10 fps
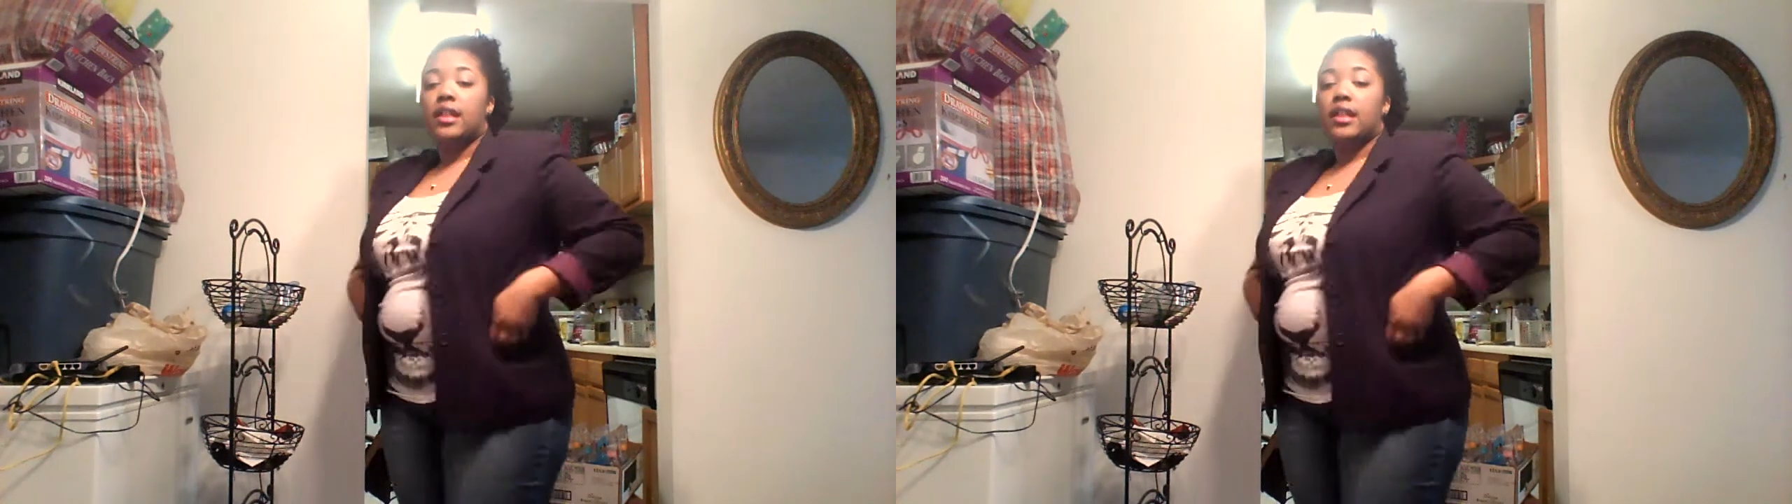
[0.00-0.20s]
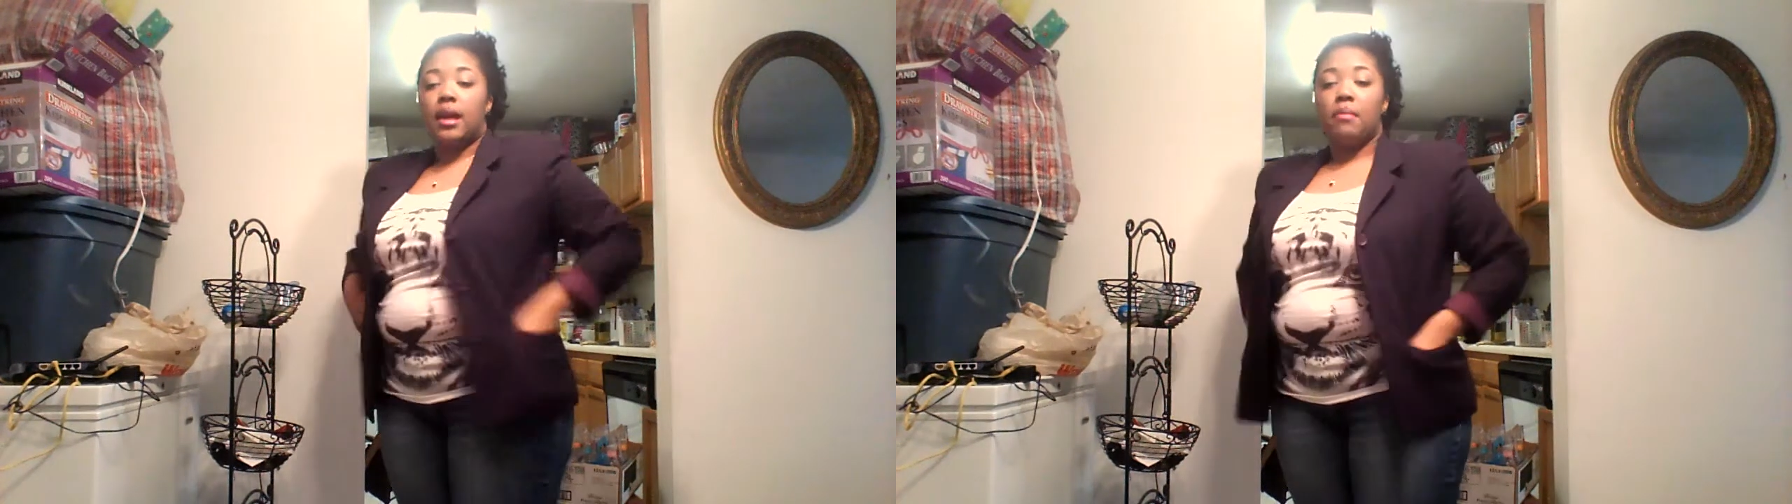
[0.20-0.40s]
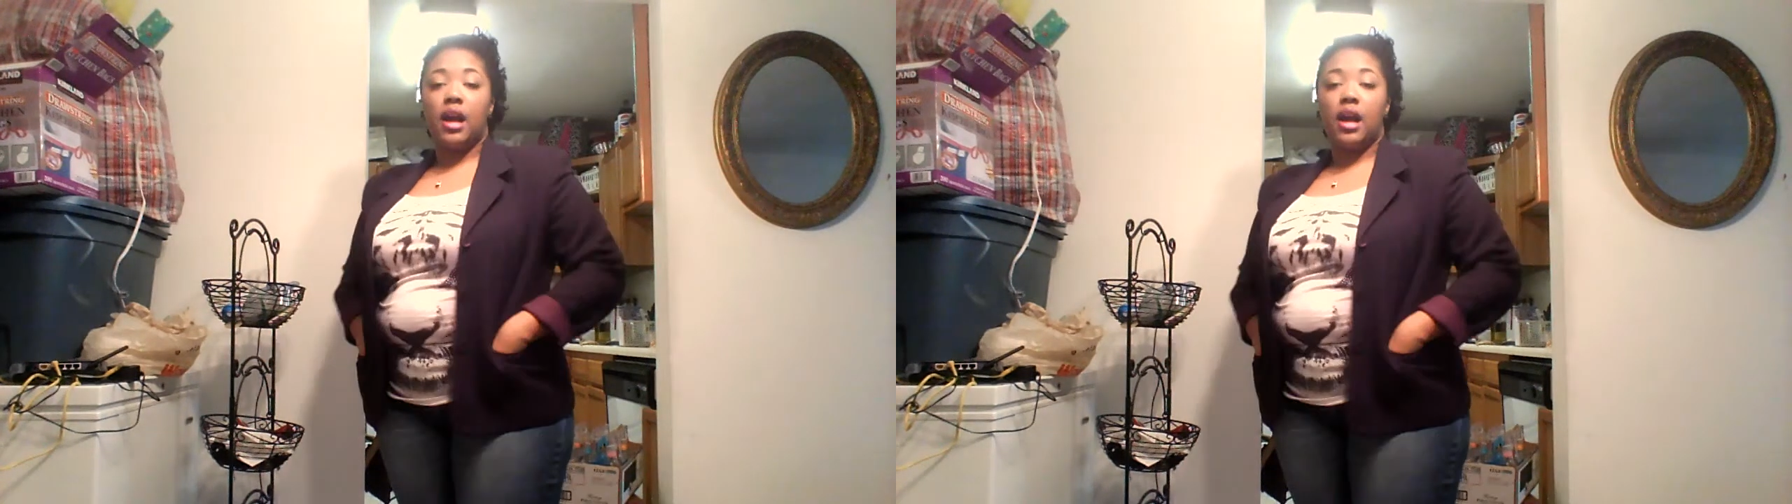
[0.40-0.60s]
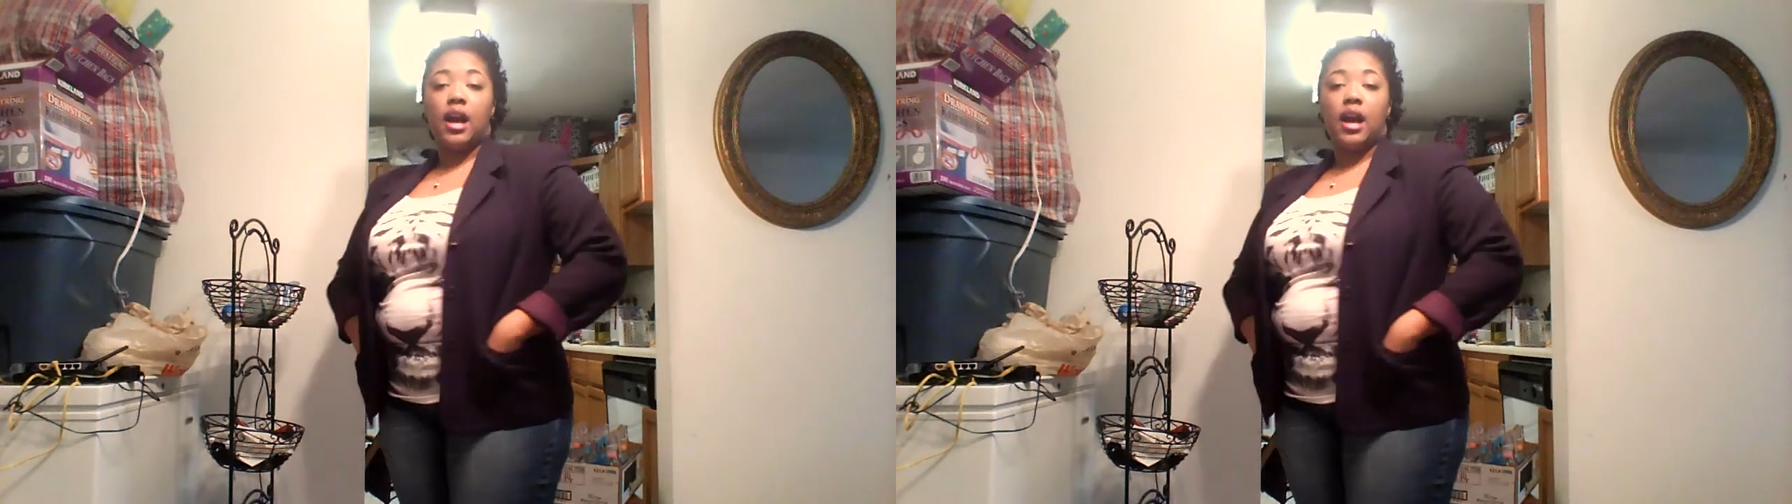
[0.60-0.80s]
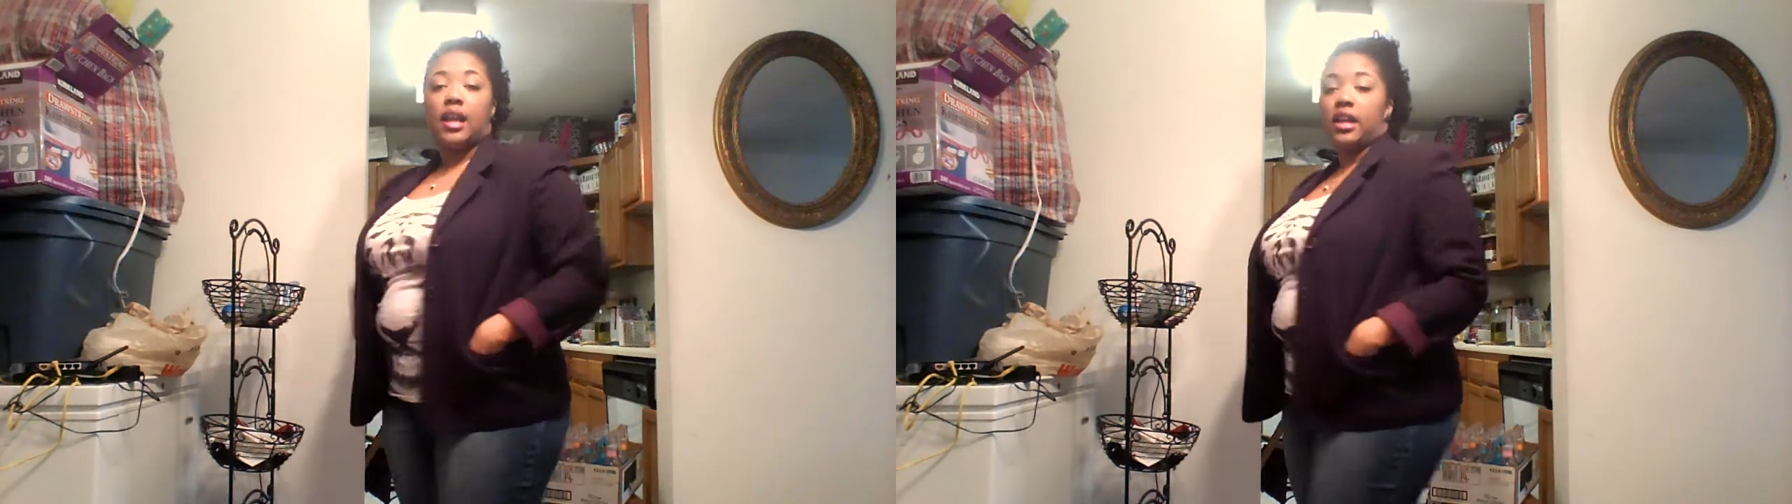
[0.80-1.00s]
that my
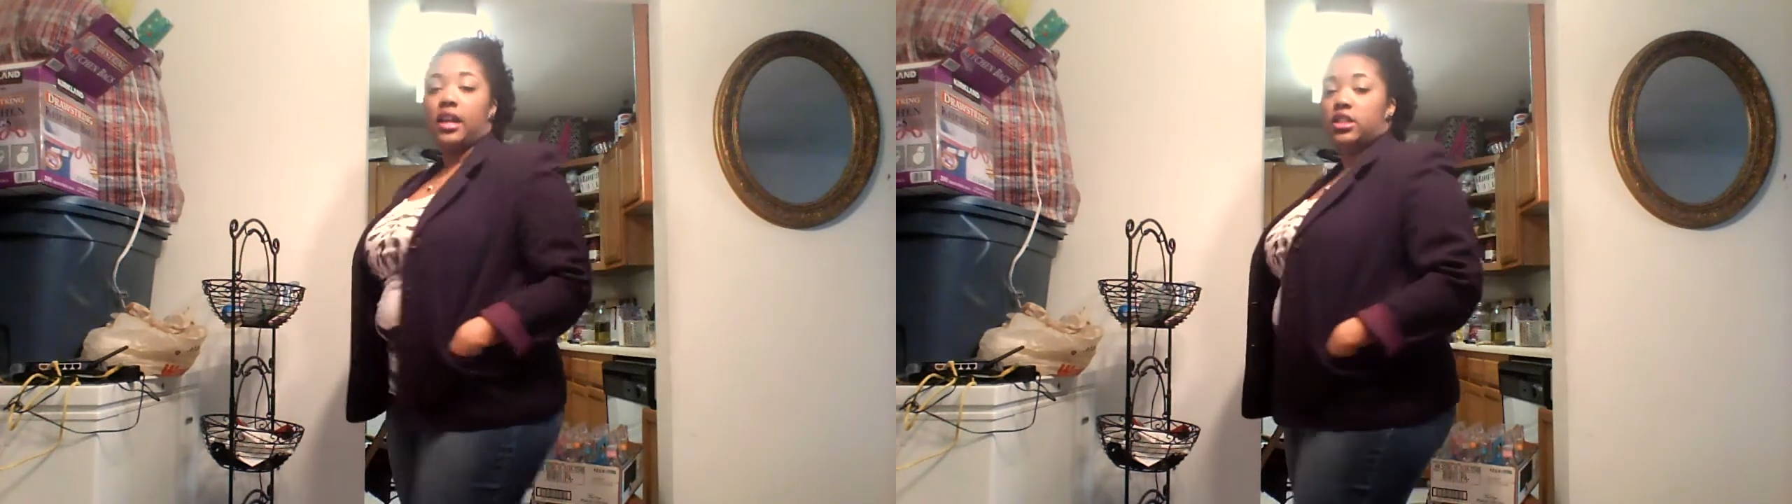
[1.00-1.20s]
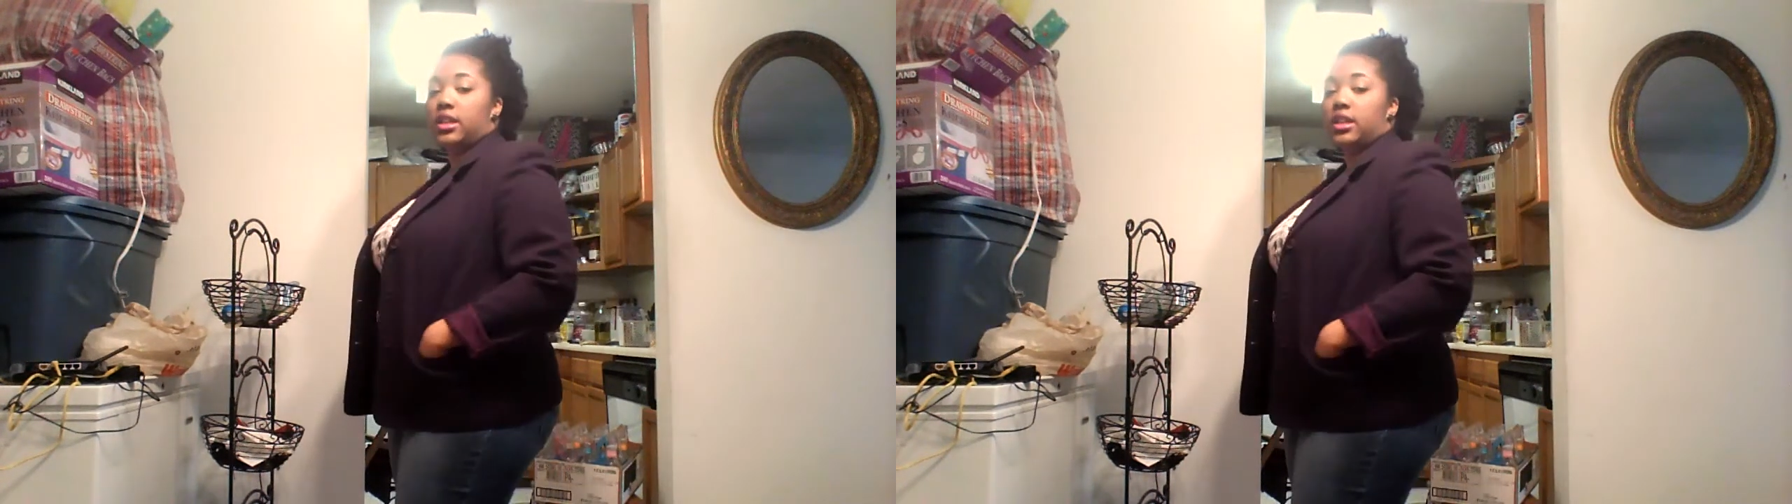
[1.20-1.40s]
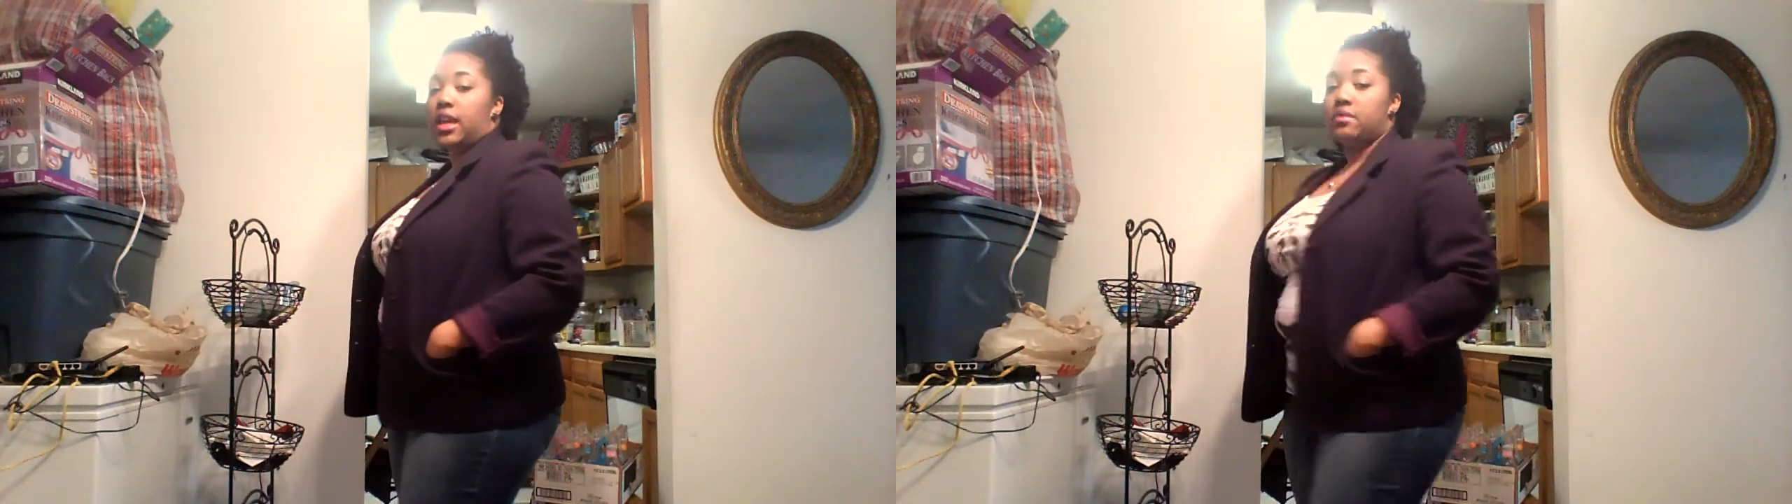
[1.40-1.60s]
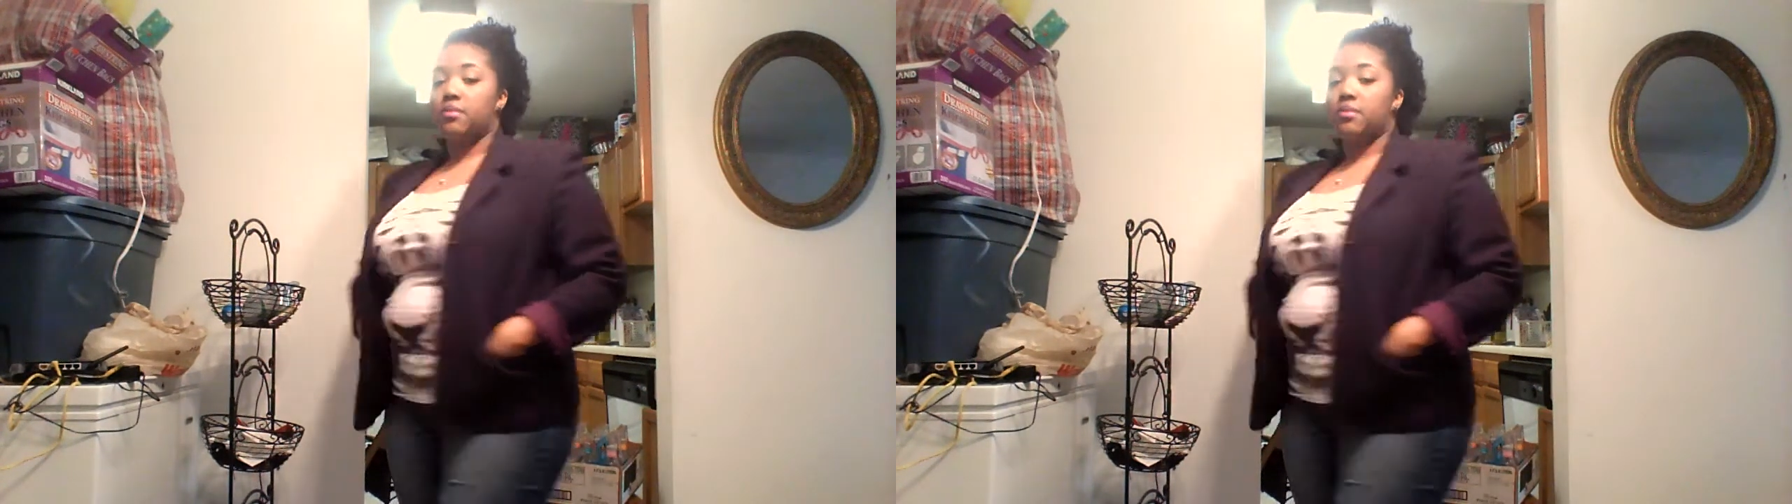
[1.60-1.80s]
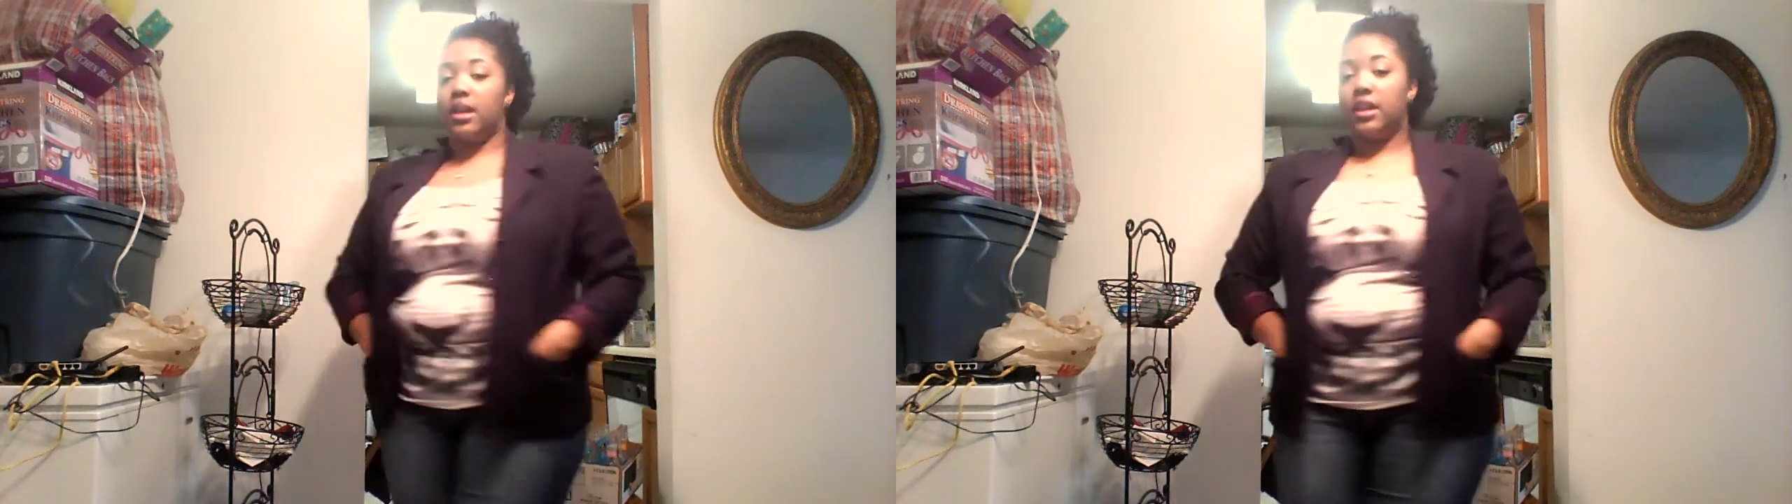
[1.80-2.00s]
aunt actually gave to me.